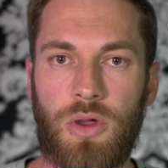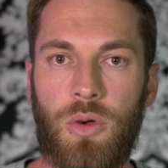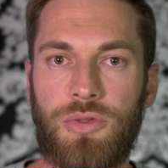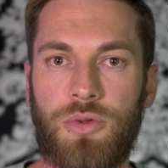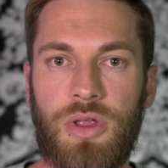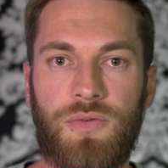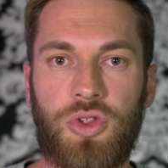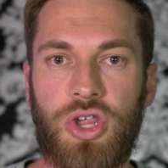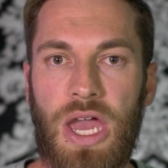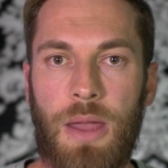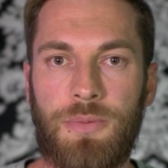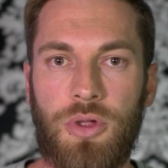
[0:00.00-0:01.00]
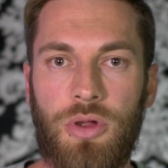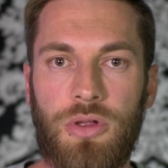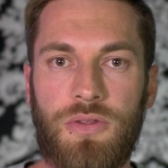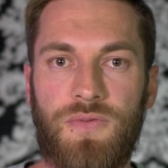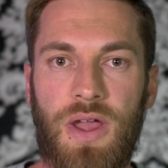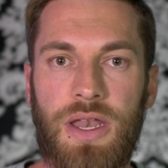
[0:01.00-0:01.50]
going through different
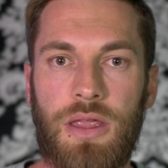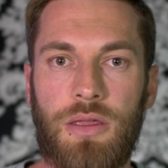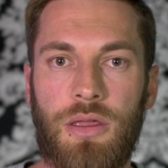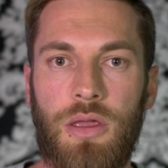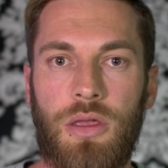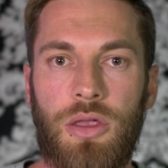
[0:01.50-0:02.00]
chapters, finding